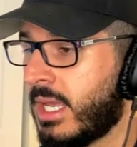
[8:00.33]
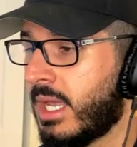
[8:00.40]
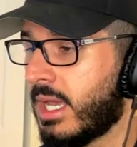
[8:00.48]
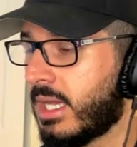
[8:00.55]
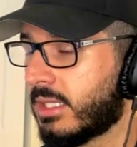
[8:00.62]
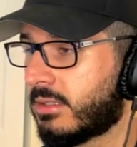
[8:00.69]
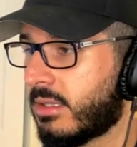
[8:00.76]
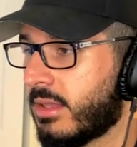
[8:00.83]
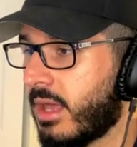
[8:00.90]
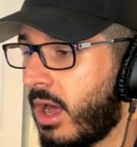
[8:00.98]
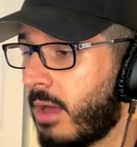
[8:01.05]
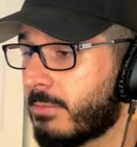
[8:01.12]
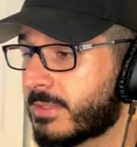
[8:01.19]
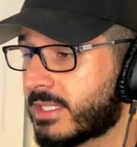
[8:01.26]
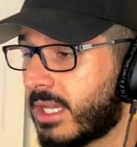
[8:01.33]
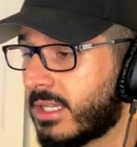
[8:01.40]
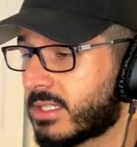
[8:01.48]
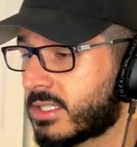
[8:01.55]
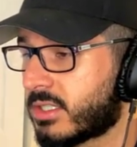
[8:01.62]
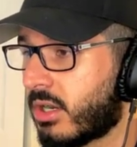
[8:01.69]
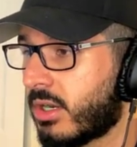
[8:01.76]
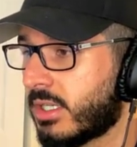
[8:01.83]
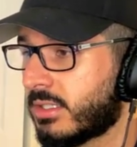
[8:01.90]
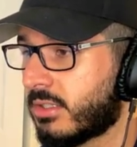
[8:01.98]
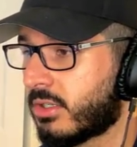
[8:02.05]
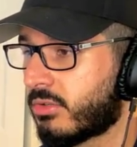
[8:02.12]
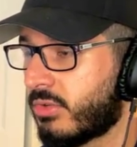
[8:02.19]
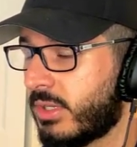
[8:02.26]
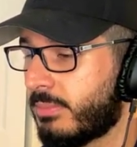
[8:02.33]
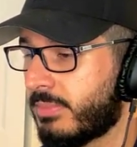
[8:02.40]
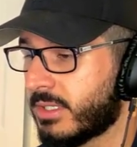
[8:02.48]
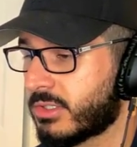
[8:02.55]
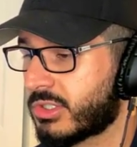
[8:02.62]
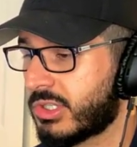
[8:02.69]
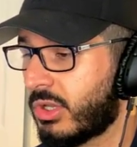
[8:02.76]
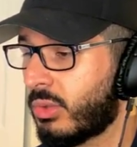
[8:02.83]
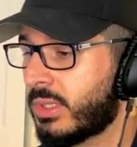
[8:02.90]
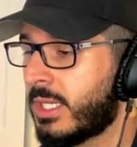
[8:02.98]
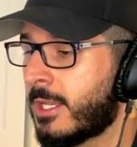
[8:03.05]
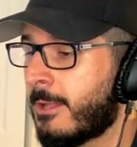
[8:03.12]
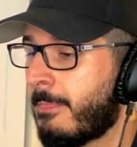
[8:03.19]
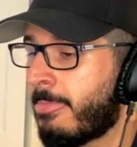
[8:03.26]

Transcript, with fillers: uh, to the upside starting to creep in slowly.